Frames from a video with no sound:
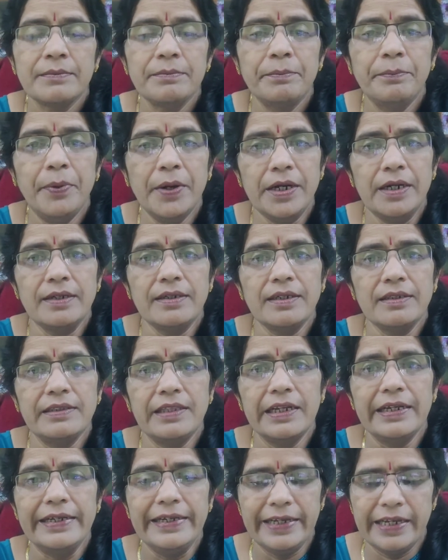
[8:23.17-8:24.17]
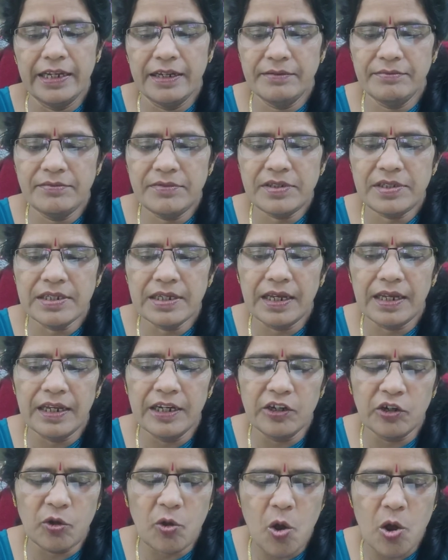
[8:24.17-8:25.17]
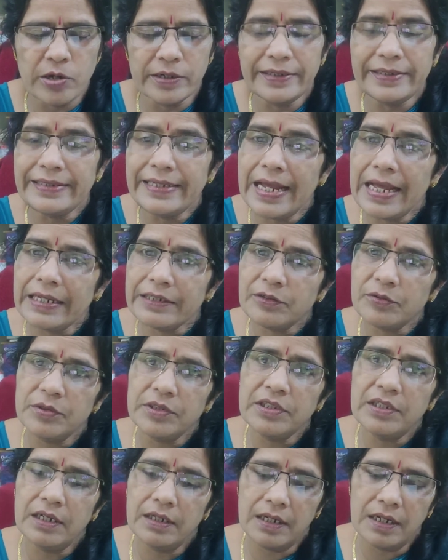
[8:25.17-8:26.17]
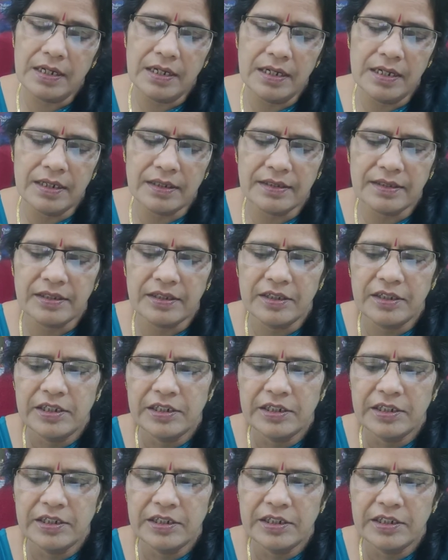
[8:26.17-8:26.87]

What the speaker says: but the limbs in contact with the earth.